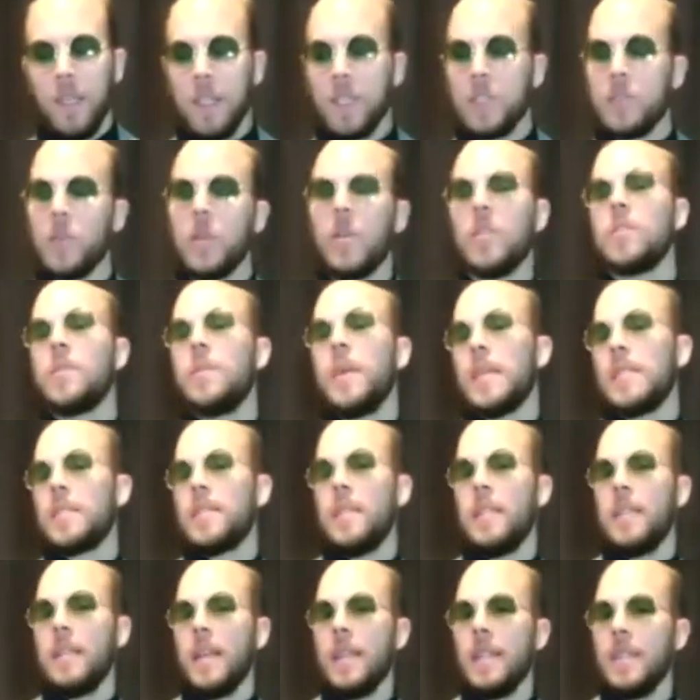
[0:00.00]
This one goes back
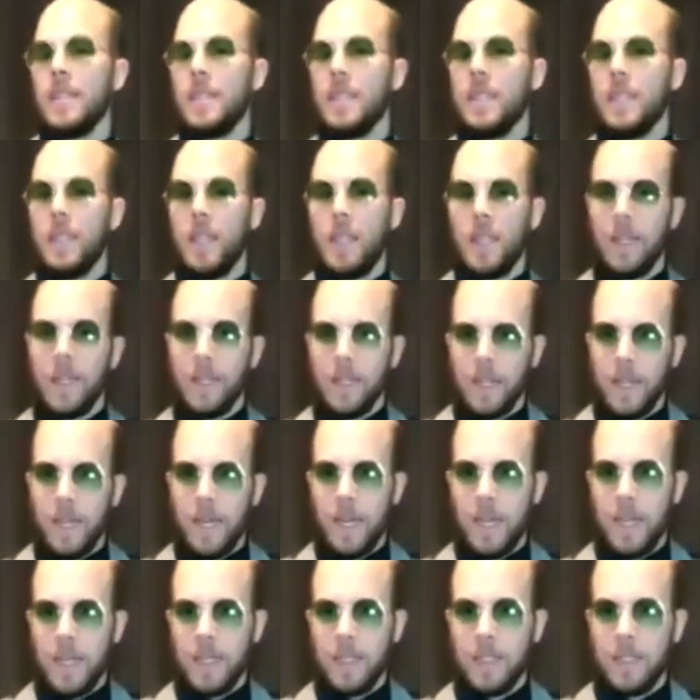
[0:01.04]
to
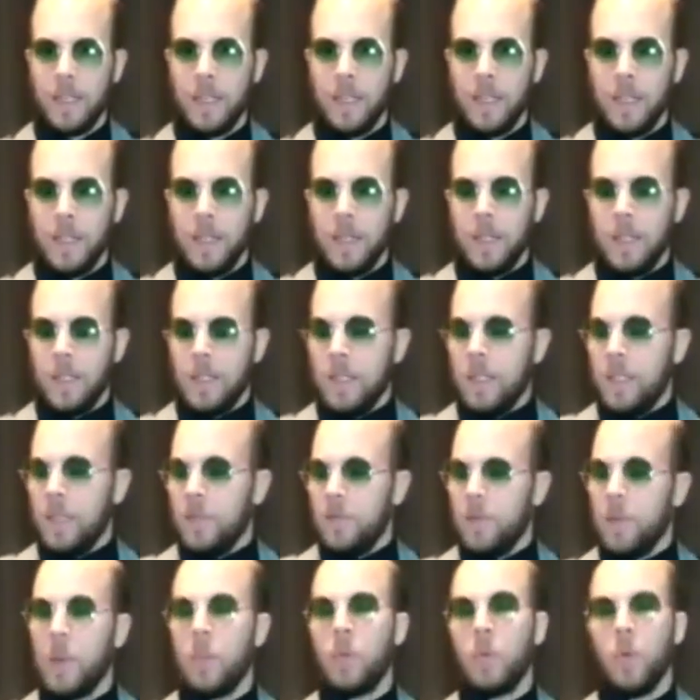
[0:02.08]
1989,
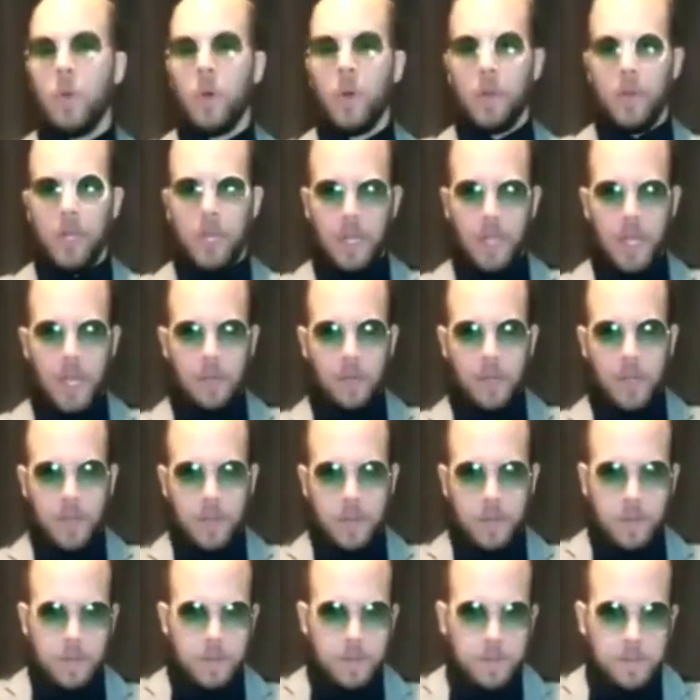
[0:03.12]
February
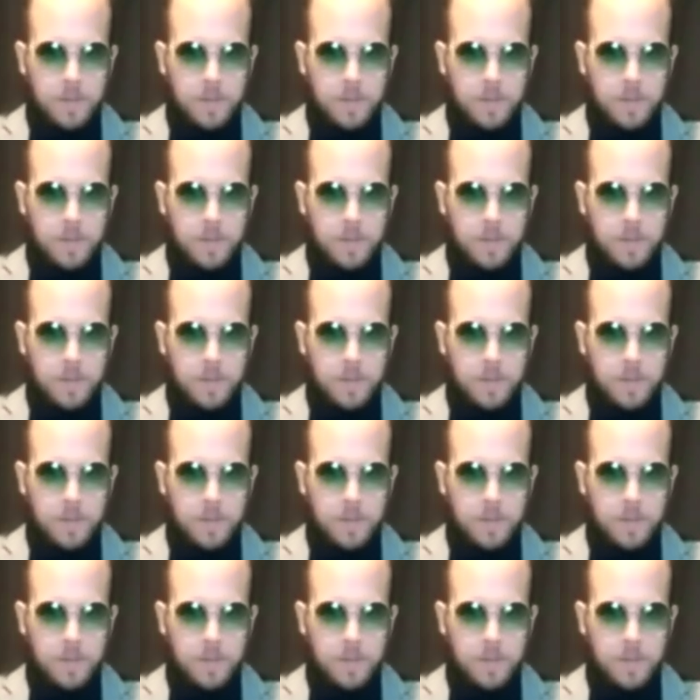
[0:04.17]
11th.